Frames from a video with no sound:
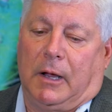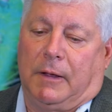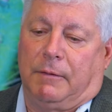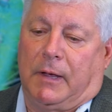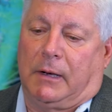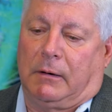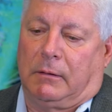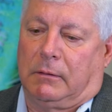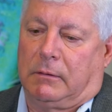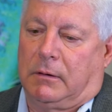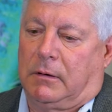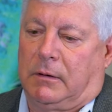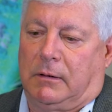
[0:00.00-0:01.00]
And then
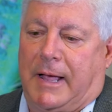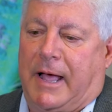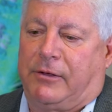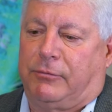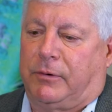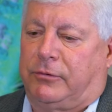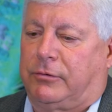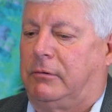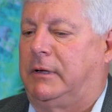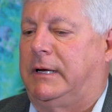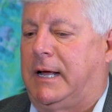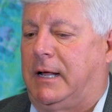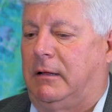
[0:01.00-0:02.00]
last but
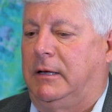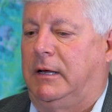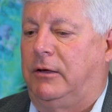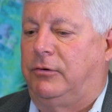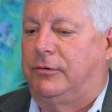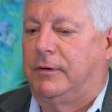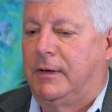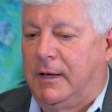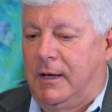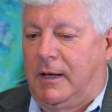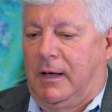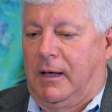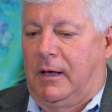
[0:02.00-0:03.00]
certainly not least,
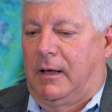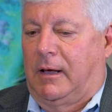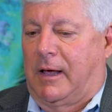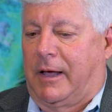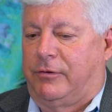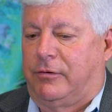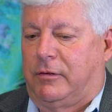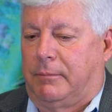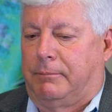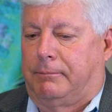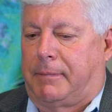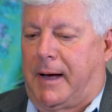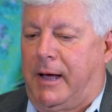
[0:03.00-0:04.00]
as the
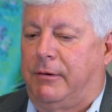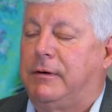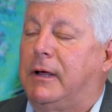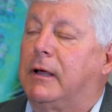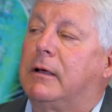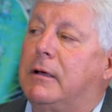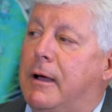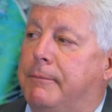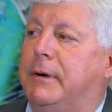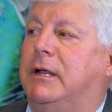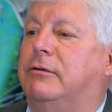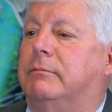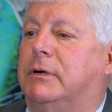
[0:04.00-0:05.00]
biotech
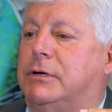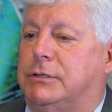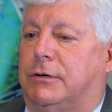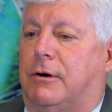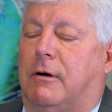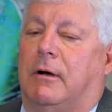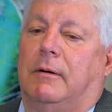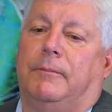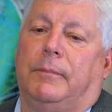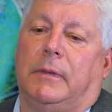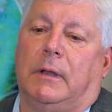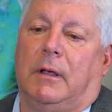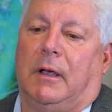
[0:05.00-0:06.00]
companies mature
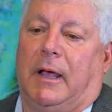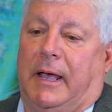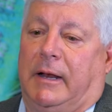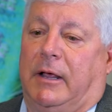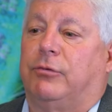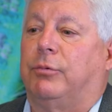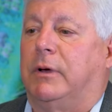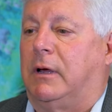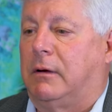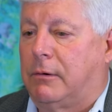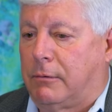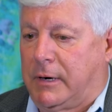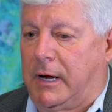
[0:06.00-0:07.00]
and as we
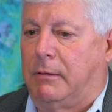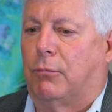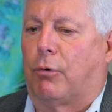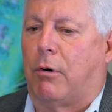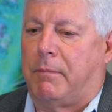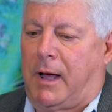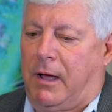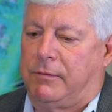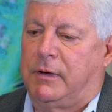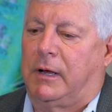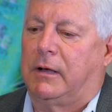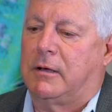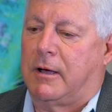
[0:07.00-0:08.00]
create more
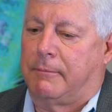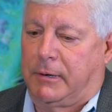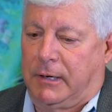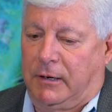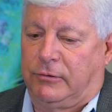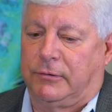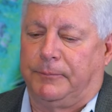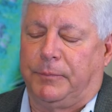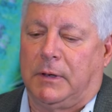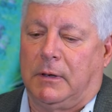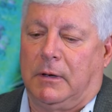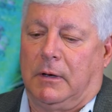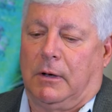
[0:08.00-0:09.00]
biotech companies,
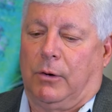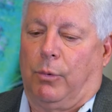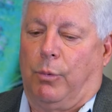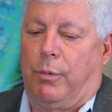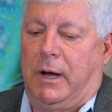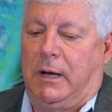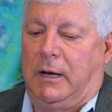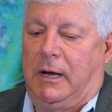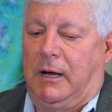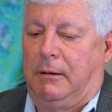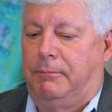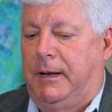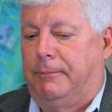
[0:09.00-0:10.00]
we
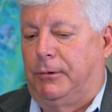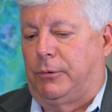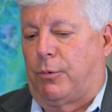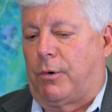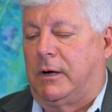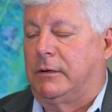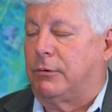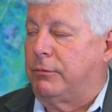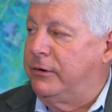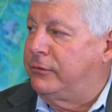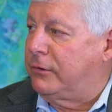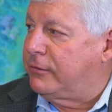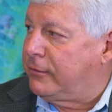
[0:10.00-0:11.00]
need people to work in the
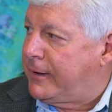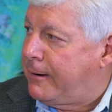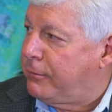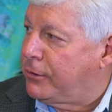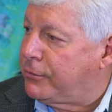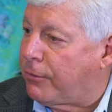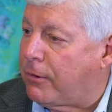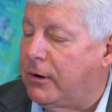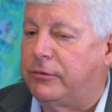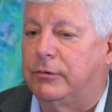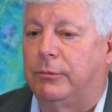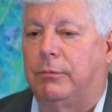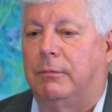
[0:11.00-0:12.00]
research
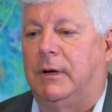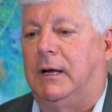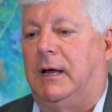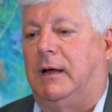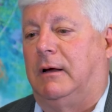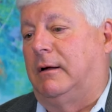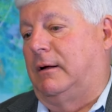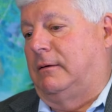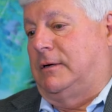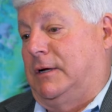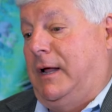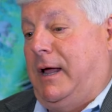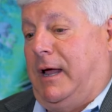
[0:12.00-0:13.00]
laboratories. We need
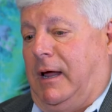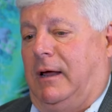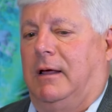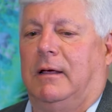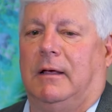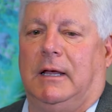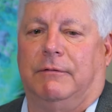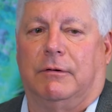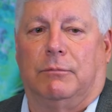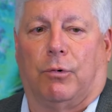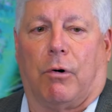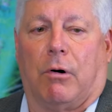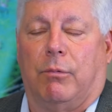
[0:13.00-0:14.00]
today
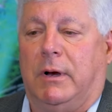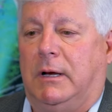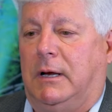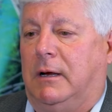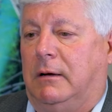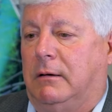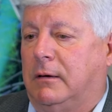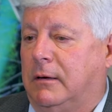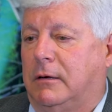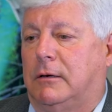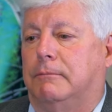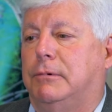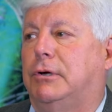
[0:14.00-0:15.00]
even more, we need
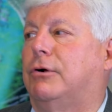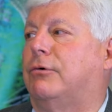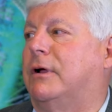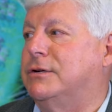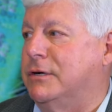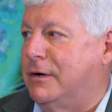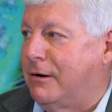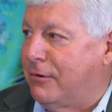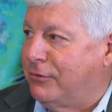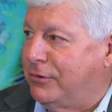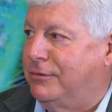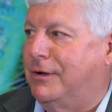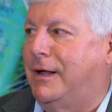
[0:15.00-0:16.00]
computer
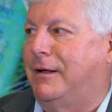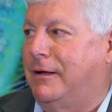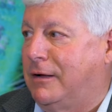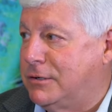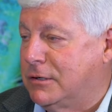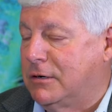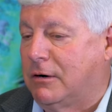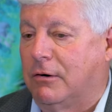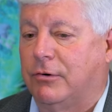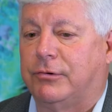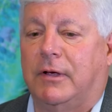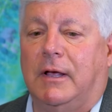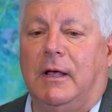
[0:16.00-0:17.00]
engineers and data
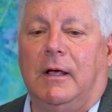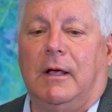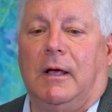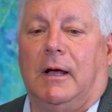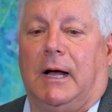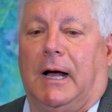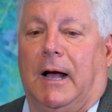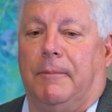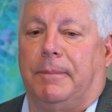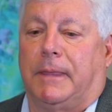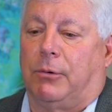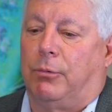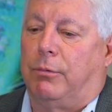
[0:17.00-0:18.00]
engineers.
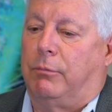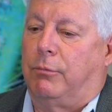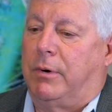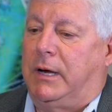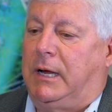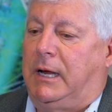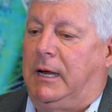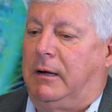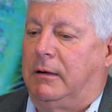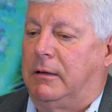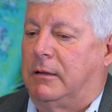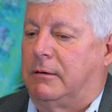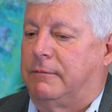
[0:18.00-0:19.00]
We
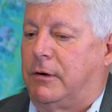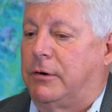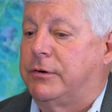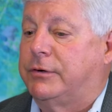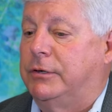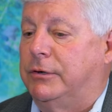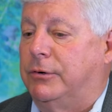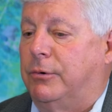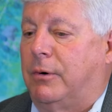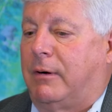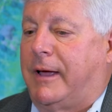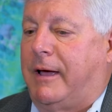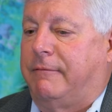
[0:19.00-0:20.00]
need the folks
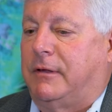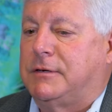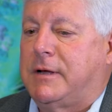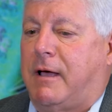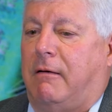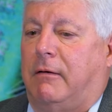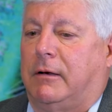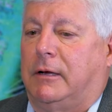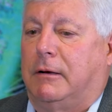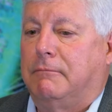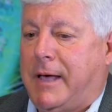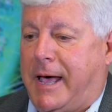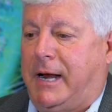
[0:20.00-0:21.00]
who have the talent
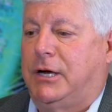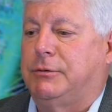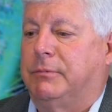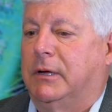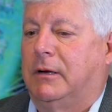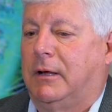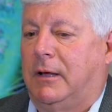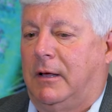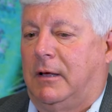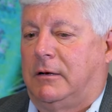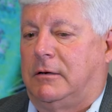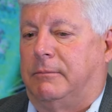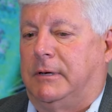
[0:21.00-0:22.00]
in management
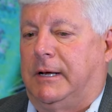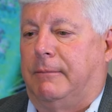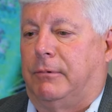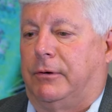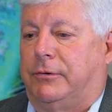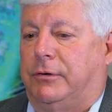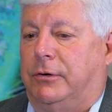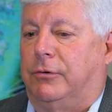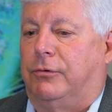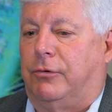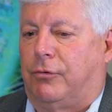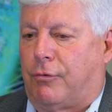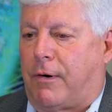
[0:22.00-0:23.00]
to be able
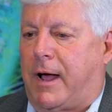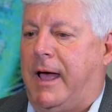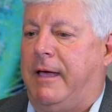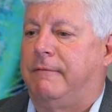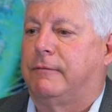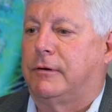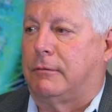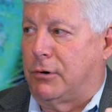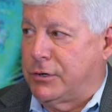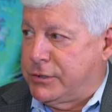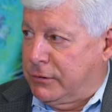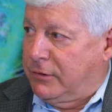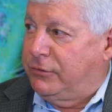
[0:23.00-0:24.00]
to drive
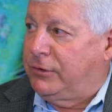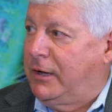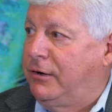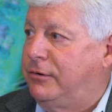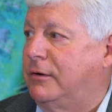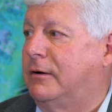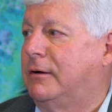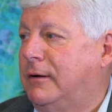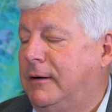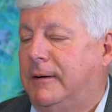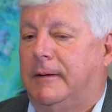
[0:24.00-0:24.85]
commercialization